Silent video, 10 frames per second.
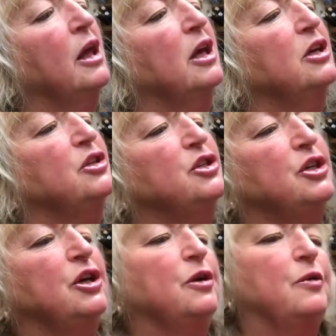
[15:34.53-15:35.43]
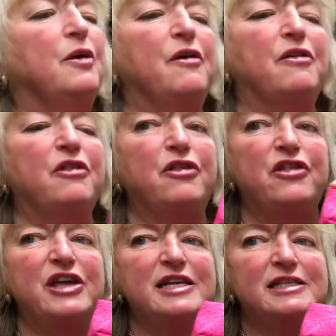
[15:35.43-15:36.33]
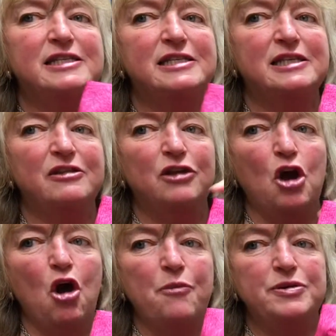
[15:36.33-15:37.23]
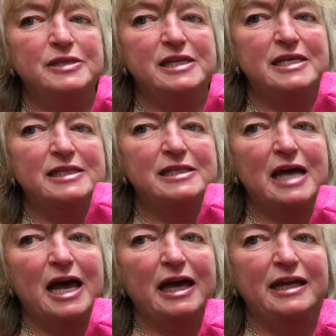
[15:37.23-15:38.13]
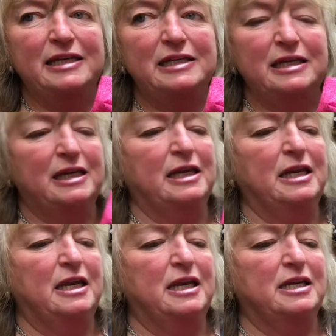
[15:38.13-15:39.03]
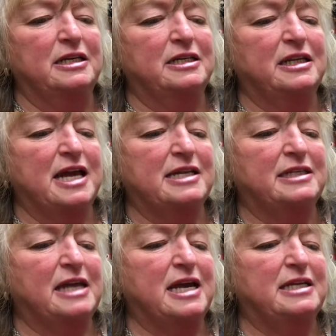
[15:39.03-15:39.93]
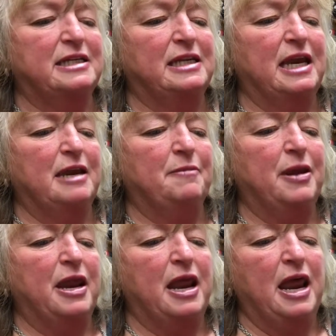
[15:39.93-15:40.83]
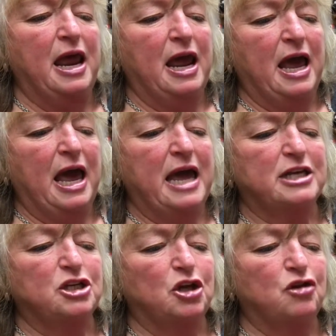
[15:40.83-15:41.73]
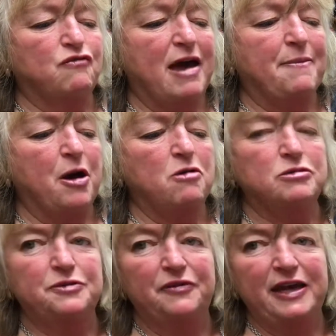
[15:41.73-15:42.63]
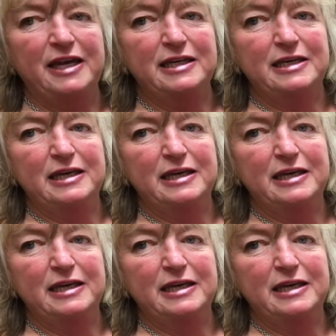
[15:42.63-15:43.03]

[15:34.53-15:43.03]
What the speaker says: to this, the opposite side, to that side seam, and grab hold of it